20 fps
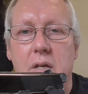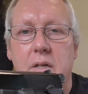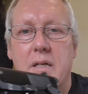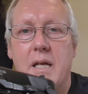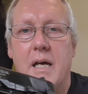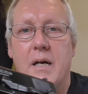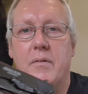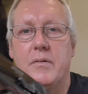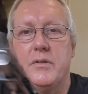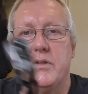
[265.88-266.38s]

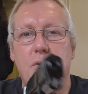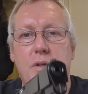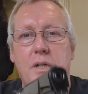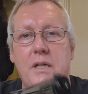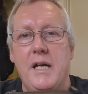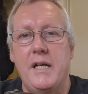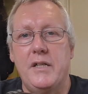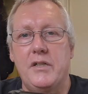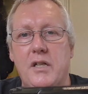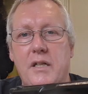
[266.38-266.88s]
Now you can
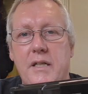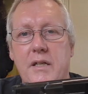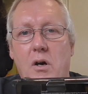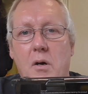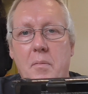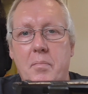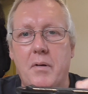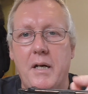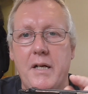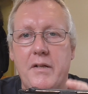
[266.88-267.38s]
actually
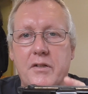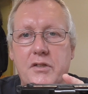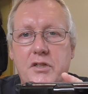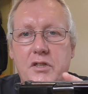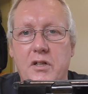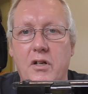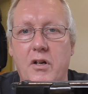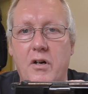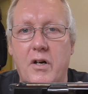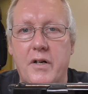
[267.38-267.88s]
operate the
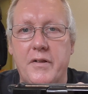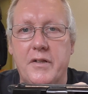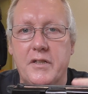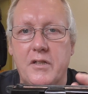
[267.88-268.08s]
slide.